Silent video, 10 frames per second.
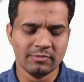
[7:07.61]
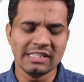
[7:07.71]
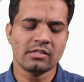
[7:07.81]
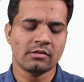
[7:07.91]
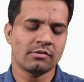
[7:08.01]

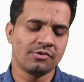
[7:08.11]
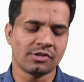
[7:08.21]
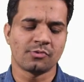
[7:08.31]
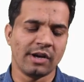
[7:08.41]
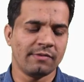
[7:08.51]
means
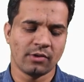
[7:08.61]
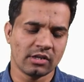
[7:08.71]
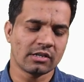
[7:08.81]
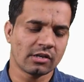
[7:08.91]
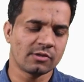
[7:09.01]
just wait
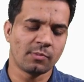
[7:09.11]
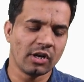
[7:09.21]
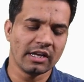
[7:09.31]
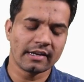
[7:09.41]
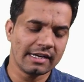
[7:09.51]
for that
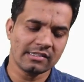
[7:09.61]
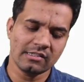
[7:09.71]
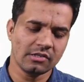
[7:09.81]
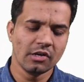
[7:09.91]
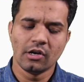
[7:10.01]
corresponding
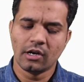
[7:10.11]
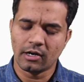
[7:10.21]
classes